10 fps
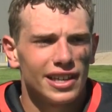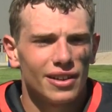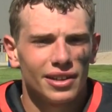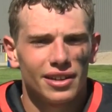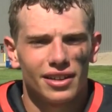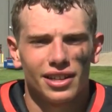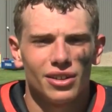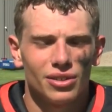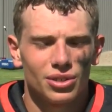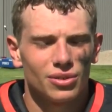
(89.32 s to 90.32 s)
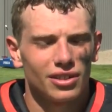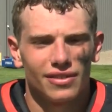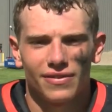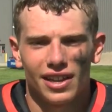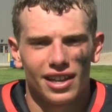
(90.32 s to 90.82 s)
out here, a huge
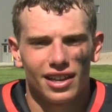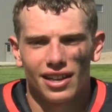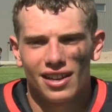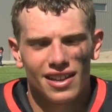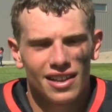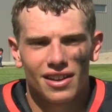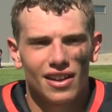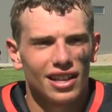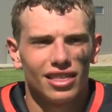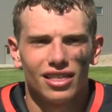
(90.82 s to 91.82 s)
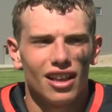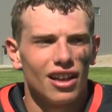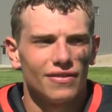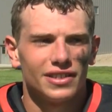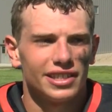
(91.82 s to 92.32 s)
Hornet fan, and you know, I'd
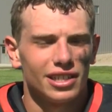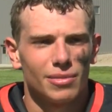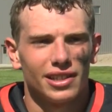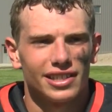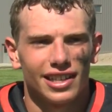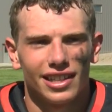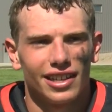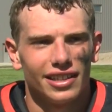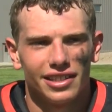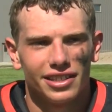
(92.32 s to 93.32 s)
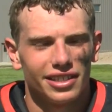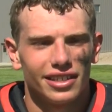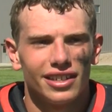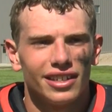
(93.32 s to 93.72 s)
love to see him on the sideline this year.